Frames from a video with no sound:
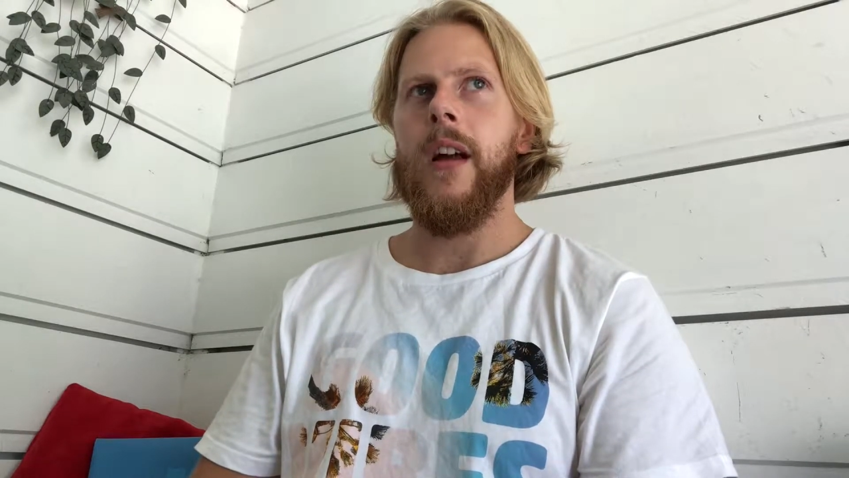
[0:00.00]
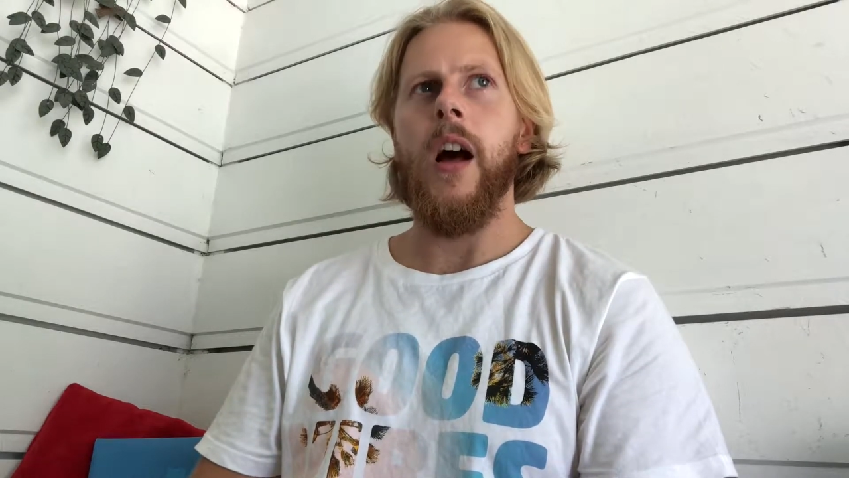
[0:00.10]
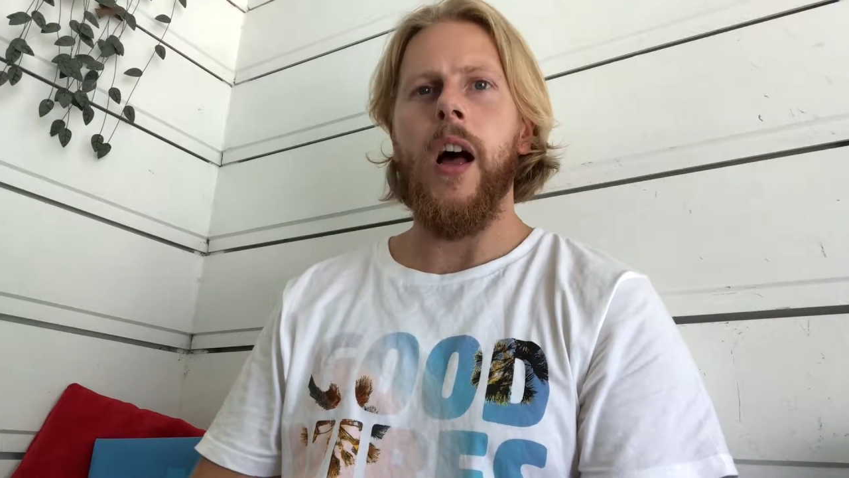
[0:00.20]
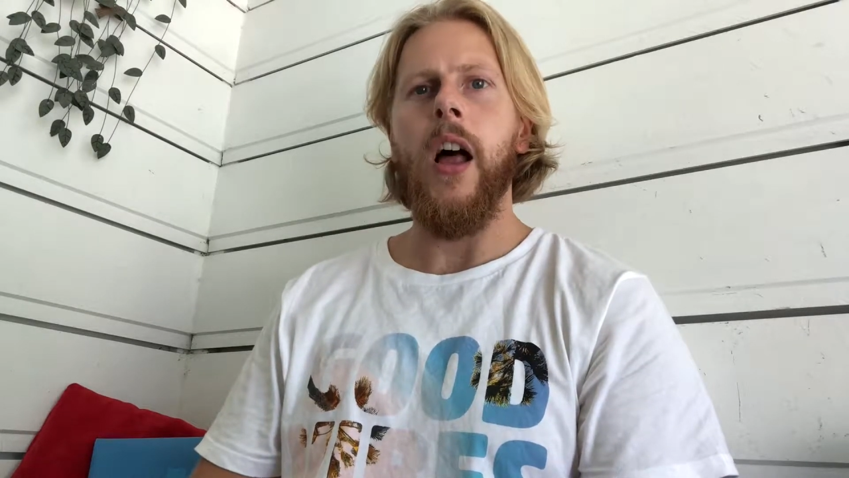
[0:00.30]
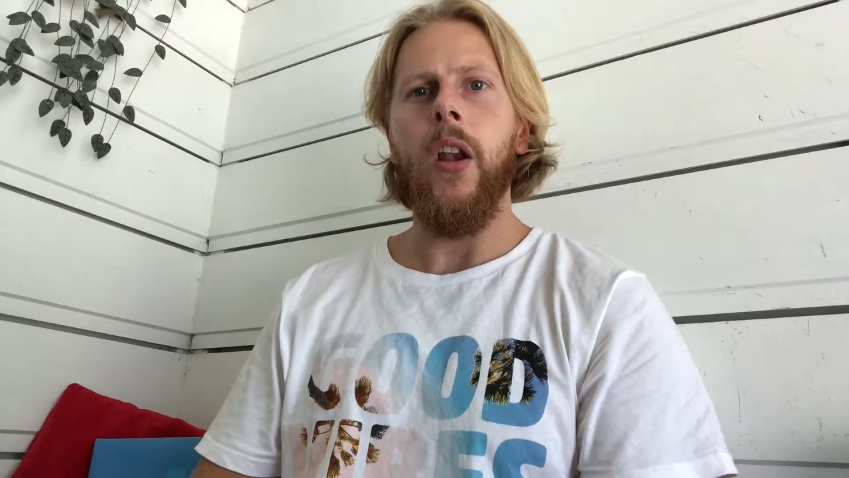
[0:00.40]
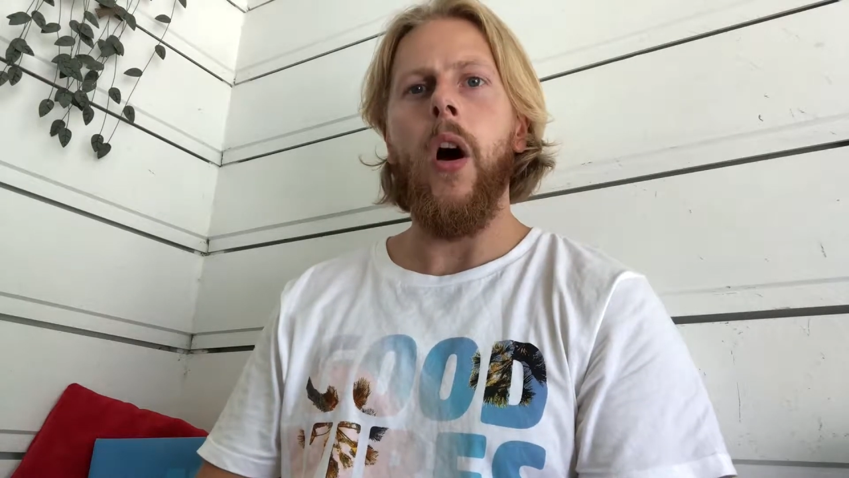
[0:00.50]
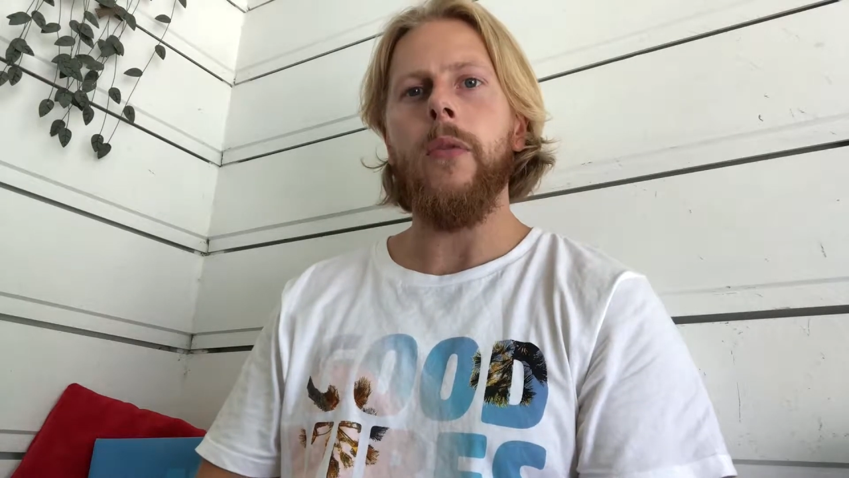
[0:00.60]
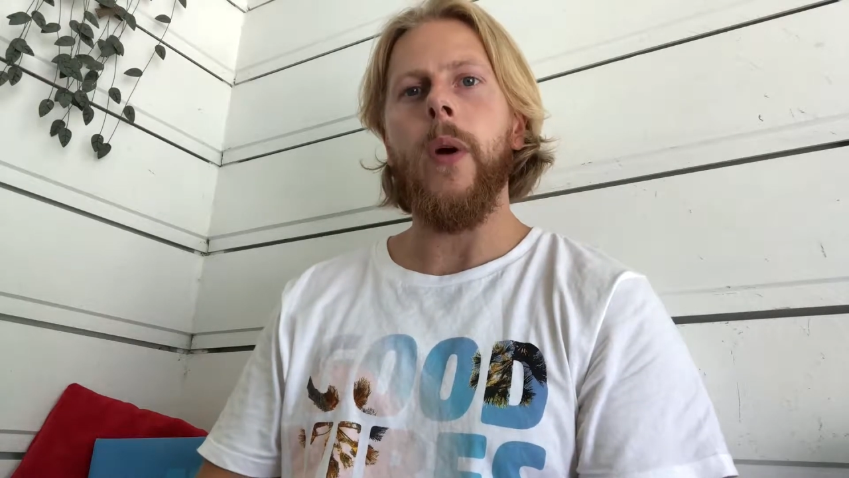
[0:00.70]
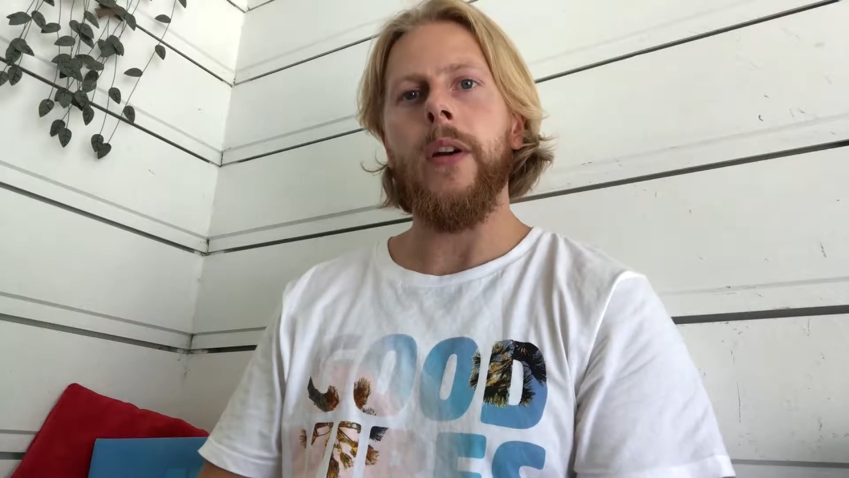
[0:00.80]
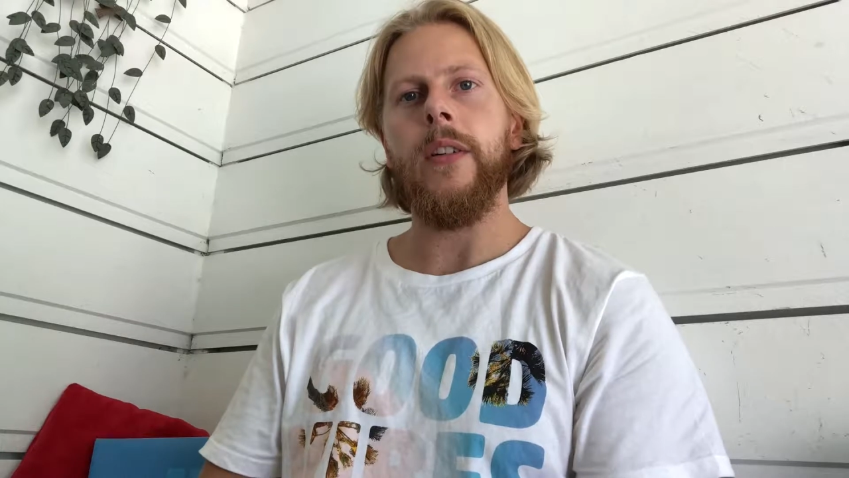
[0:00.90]
a lot
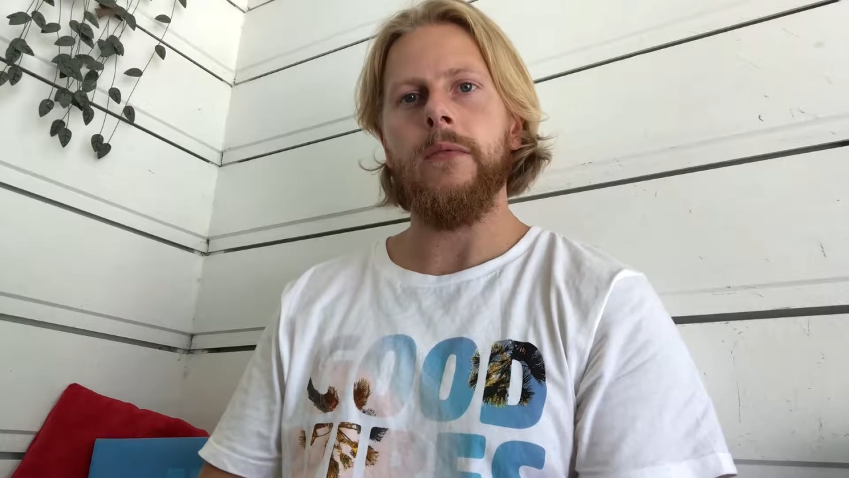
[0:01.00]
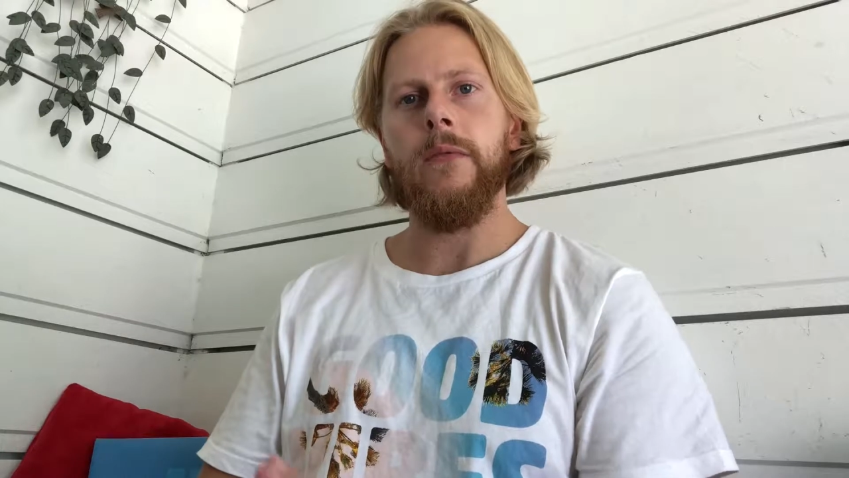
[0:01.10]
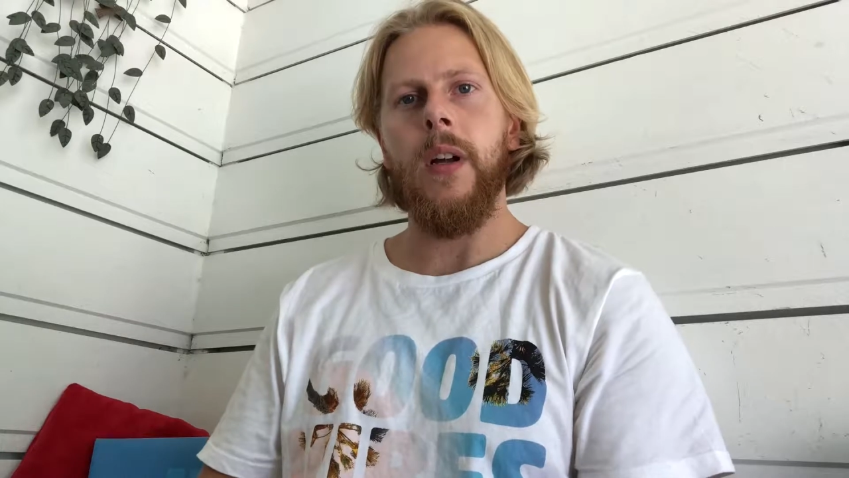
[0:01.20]
of work